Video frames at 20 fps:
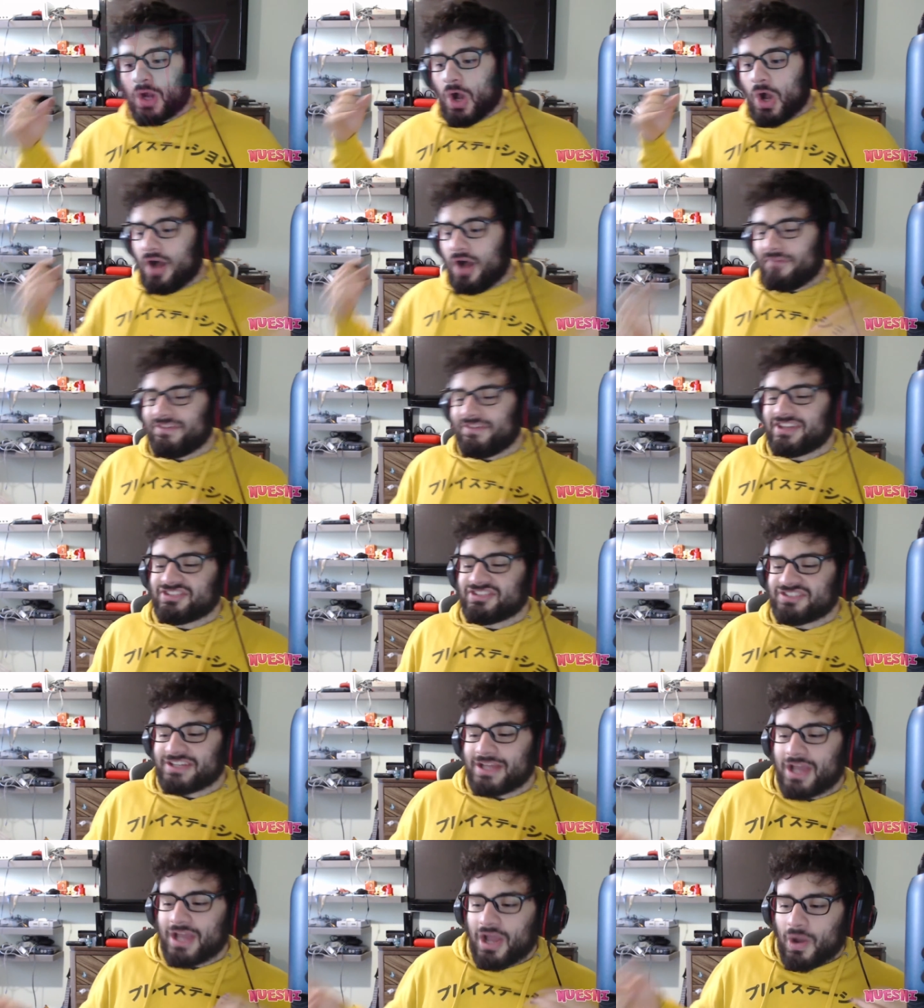clear.
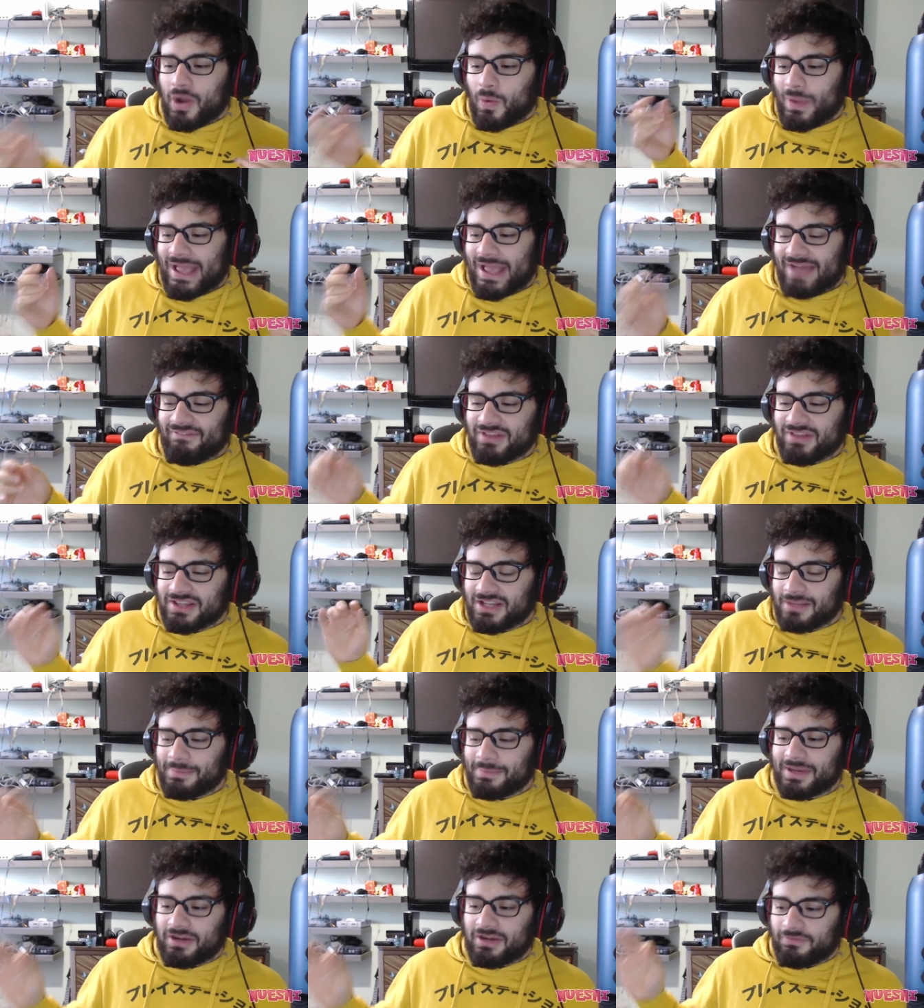Obviously, we have a
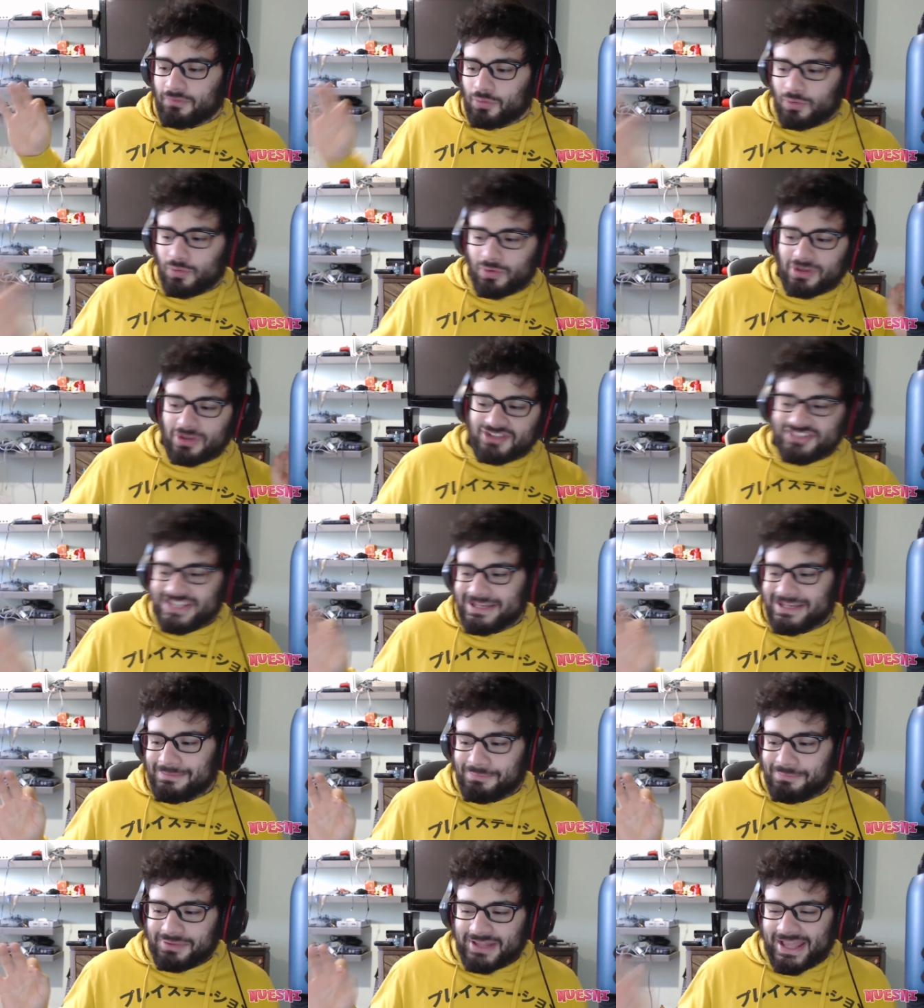little bit of rules
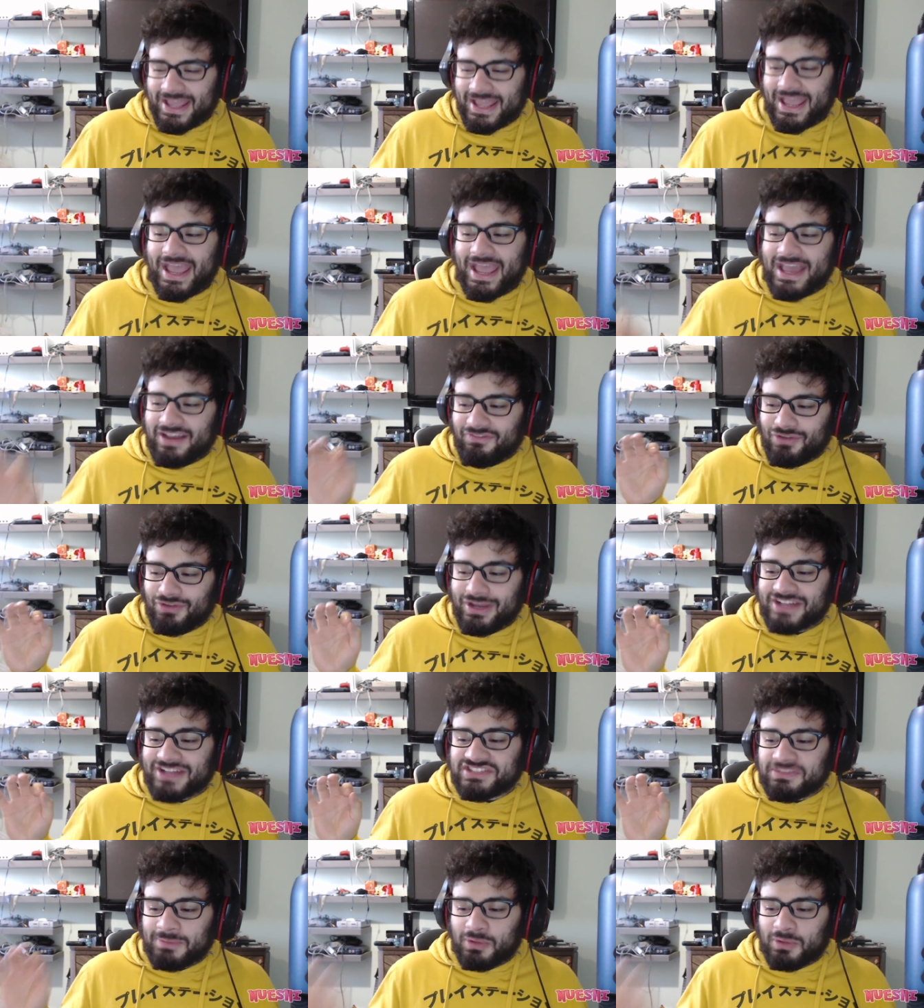in play, and if you
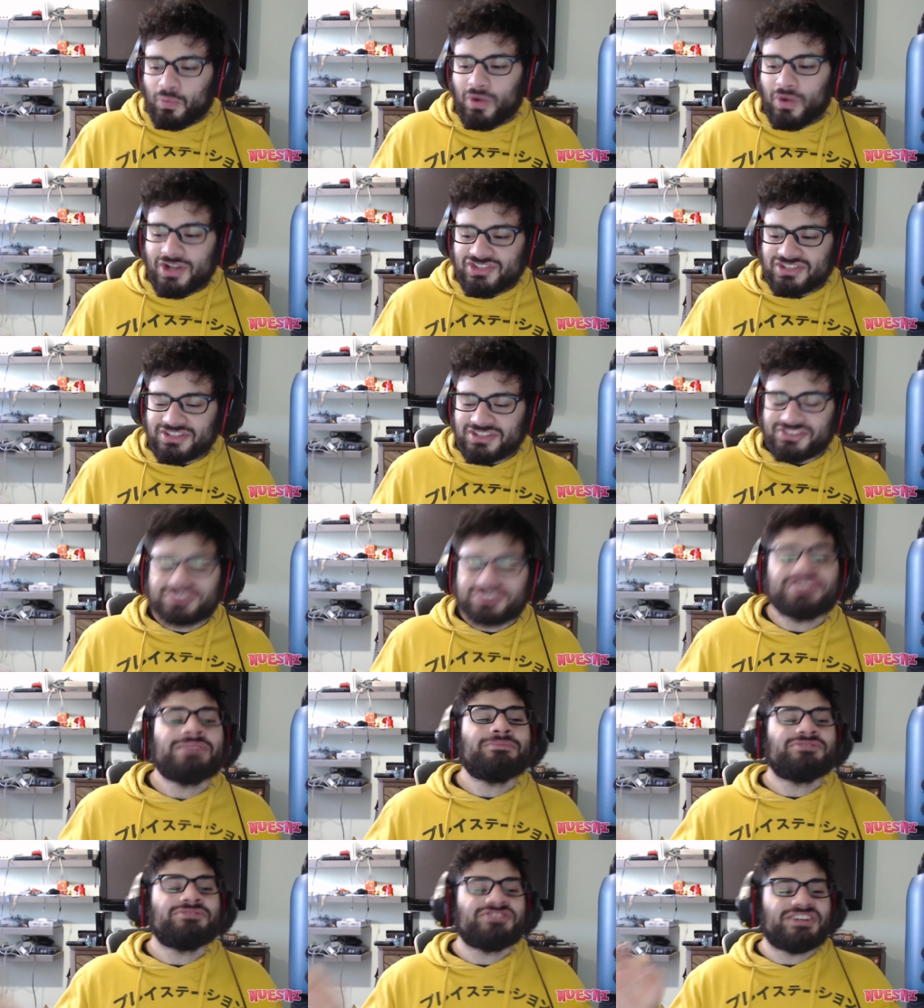guys have been watching the
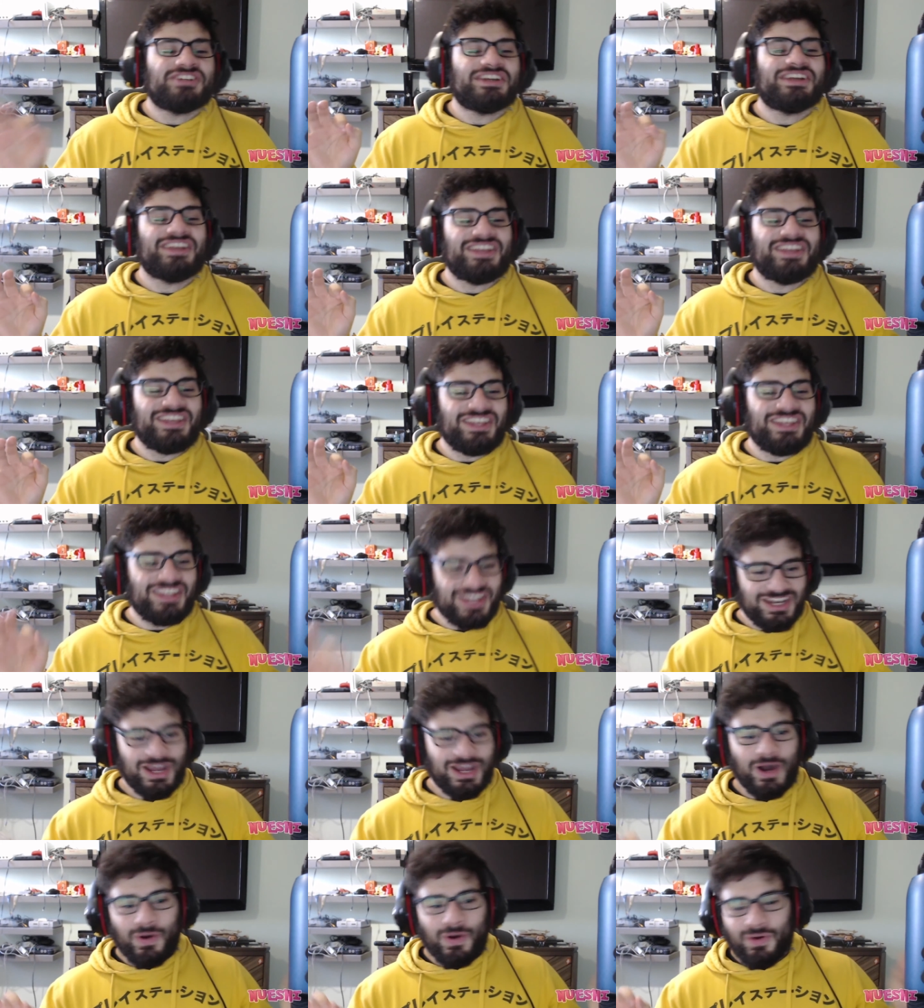streams,
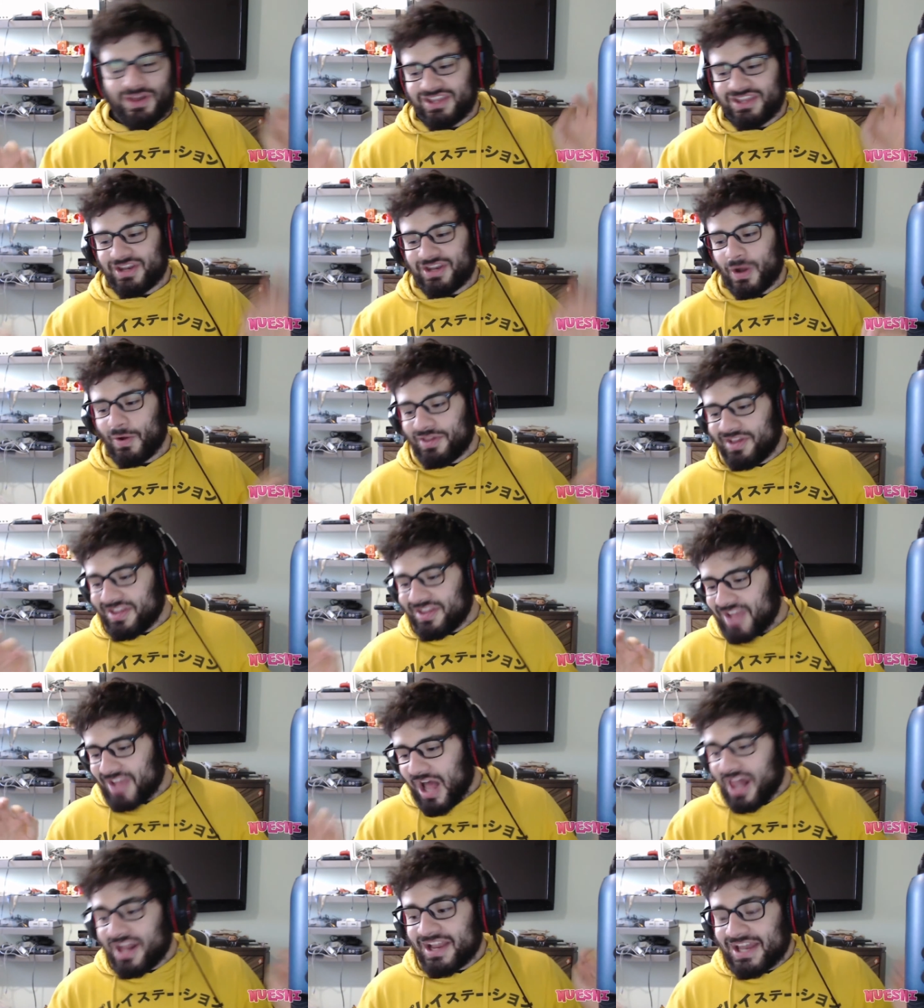you know, y'all
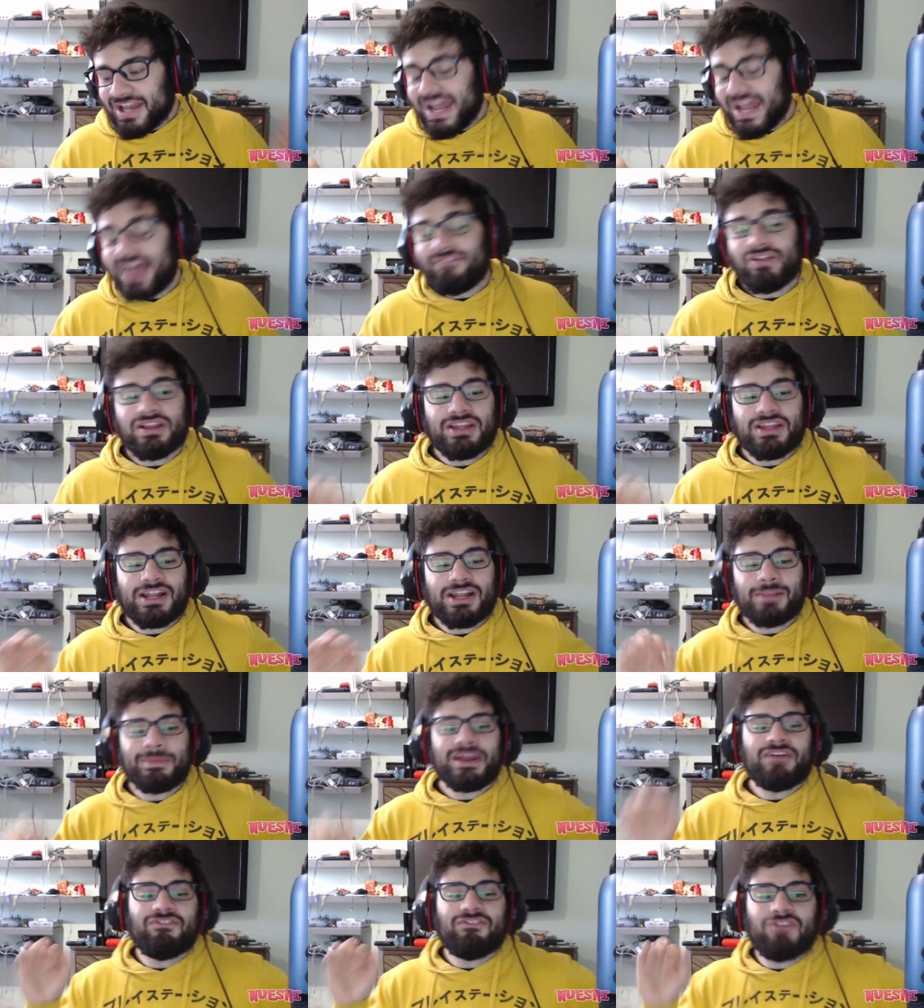are going to have a
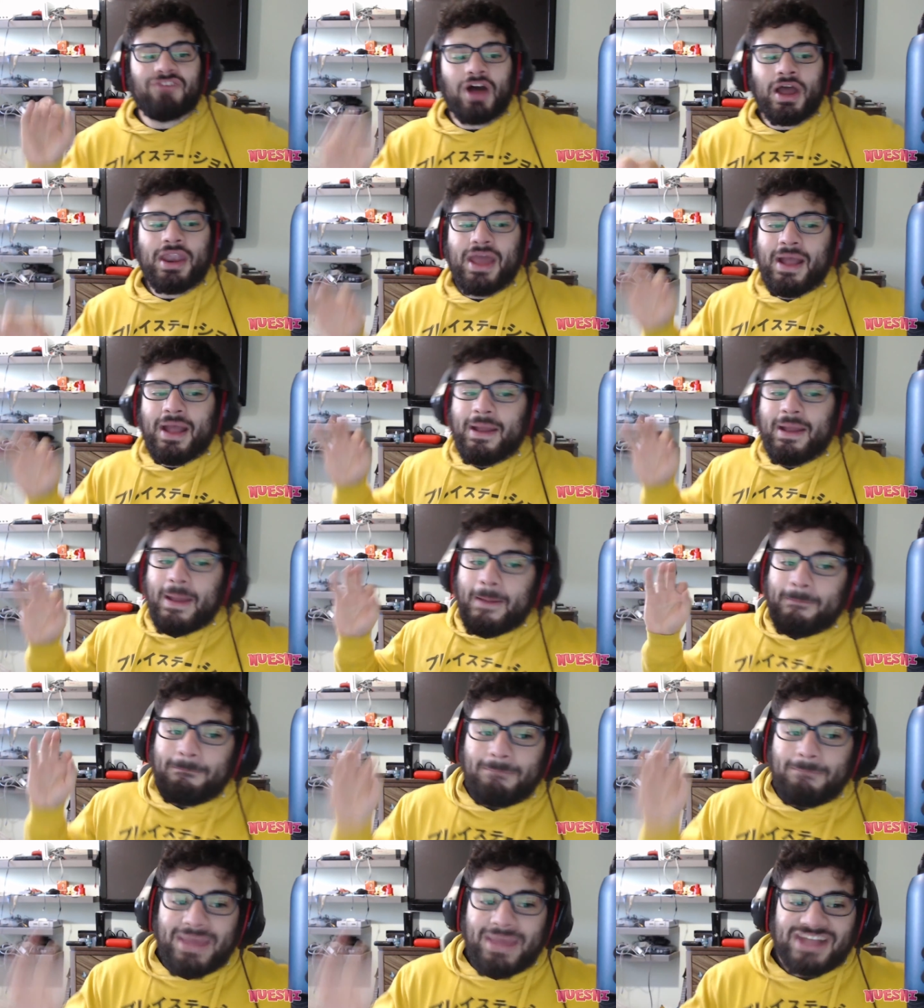little bit of fun
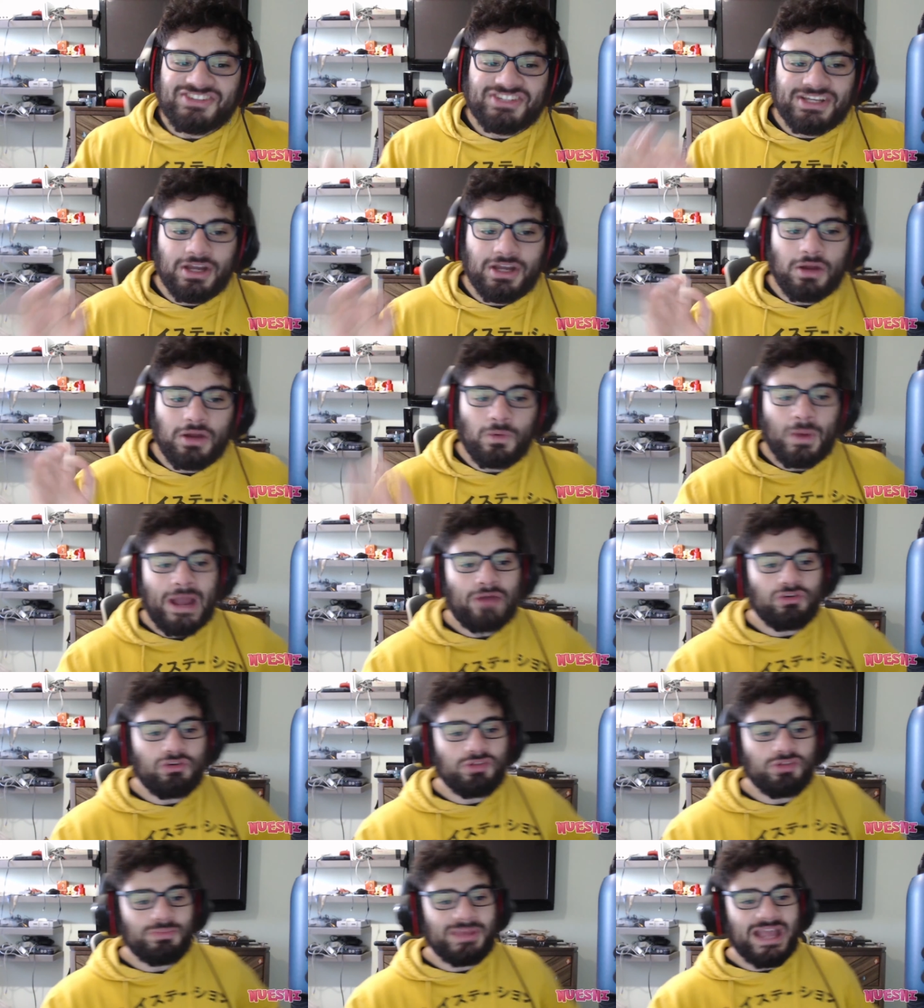messing
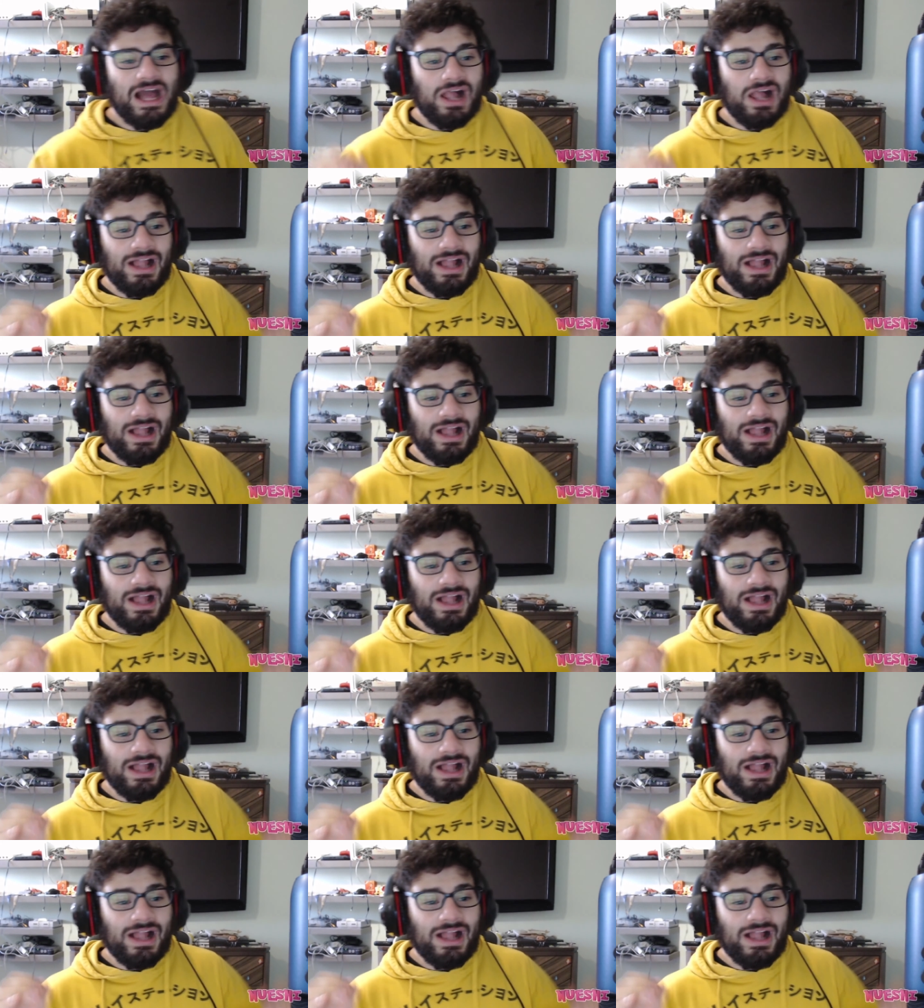around with me.